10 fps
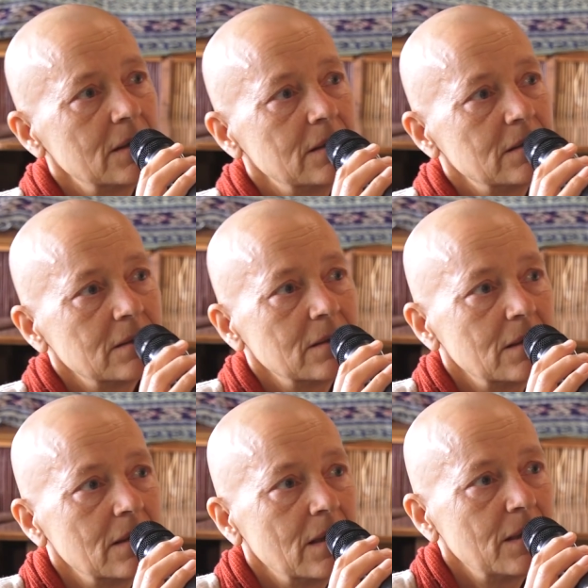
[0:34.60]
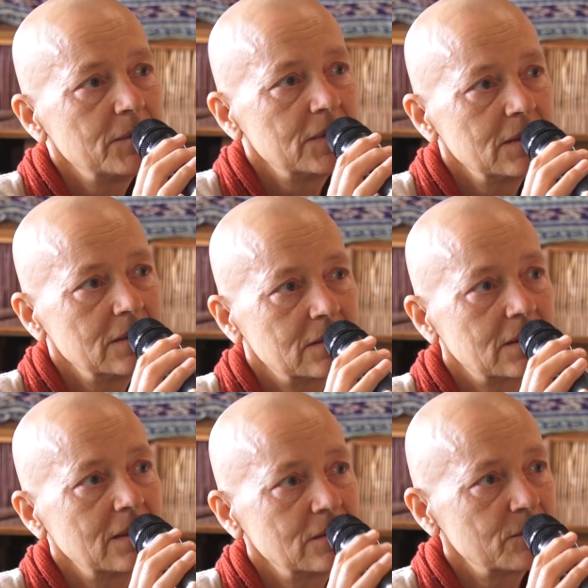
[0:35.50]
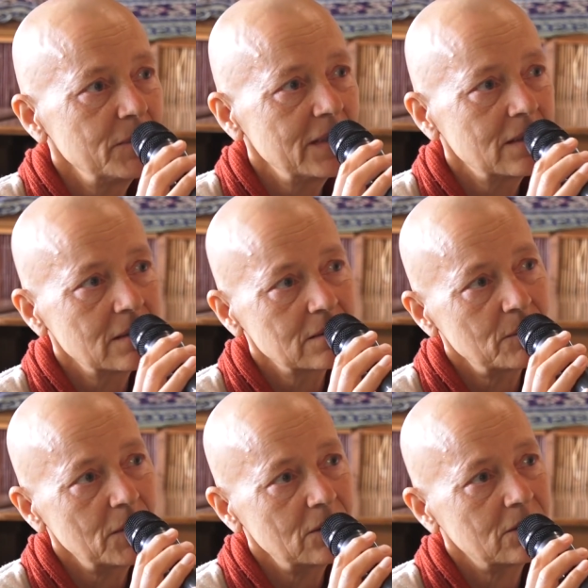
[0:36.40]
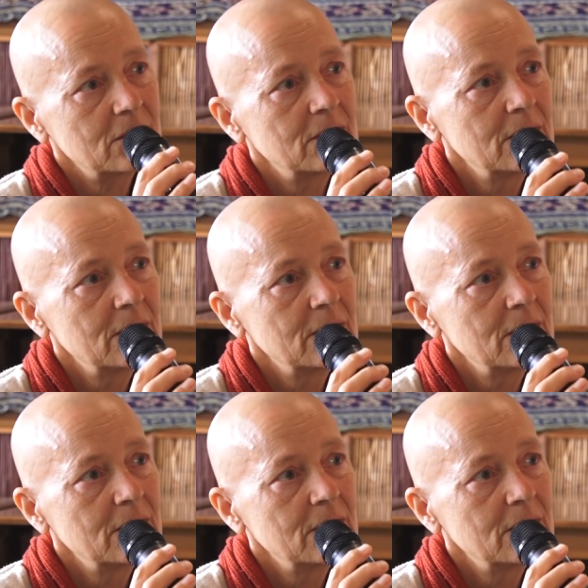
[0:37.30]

that emptiness can speak somehow.